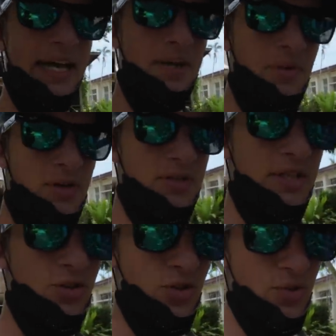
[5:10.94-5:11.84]
animals
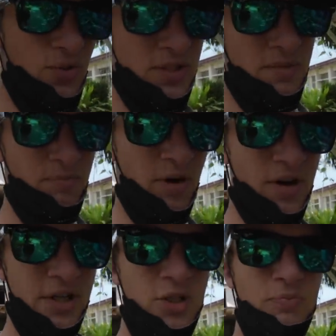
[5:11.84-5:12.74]
in zoos and
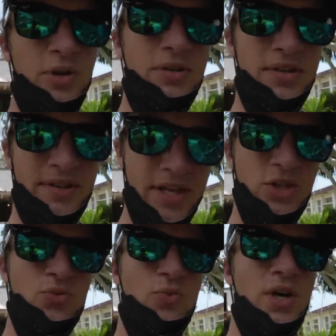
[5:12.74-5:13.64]
parks, but
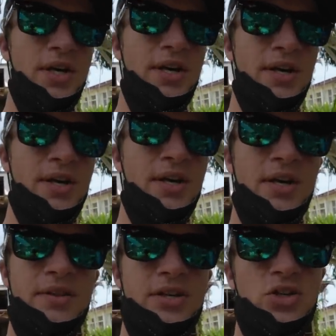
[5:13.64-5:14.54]
this one,
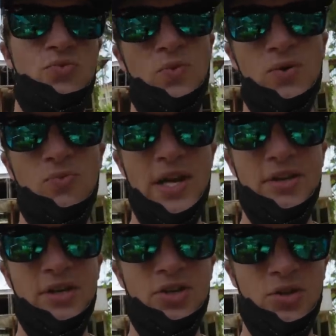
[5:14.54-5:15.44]
this is one way you
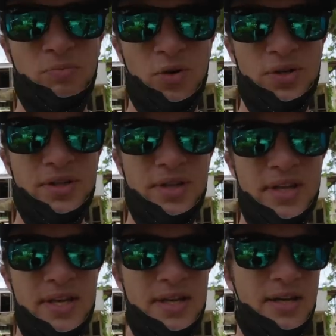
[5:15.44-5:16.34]
can support
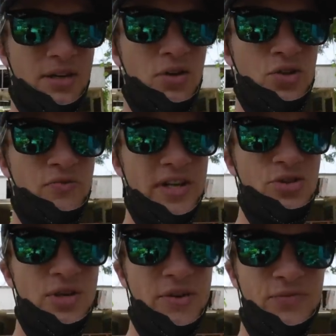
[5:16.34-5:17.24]
the
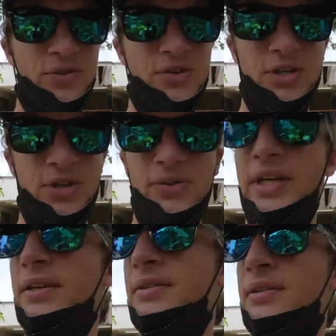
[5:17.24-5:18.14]
conservation effort they're doing.